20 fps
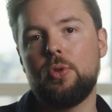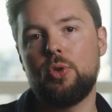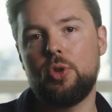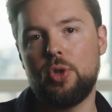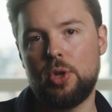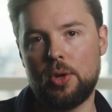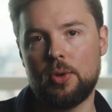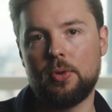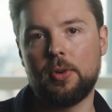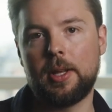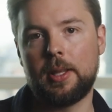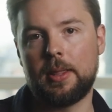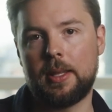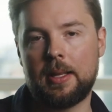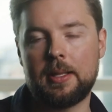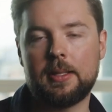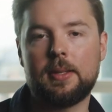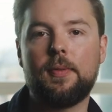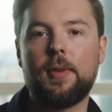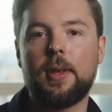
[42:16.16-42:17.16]
during
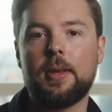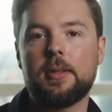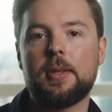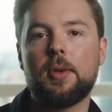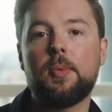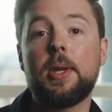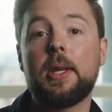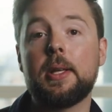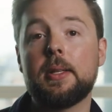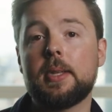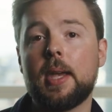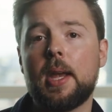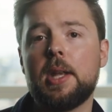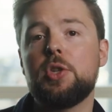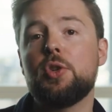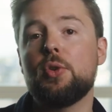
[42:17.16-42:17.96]
the interview. So we could say,